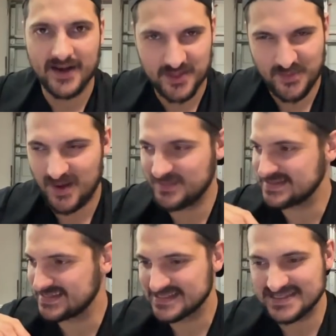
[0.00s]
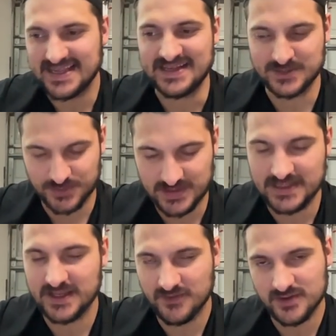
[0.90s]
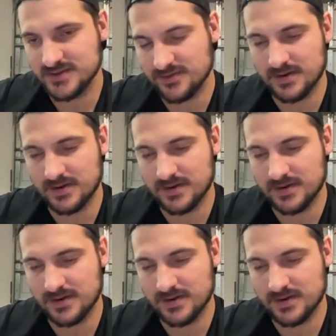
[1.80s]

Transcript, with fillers: Another problem is this seat. It's really difficult to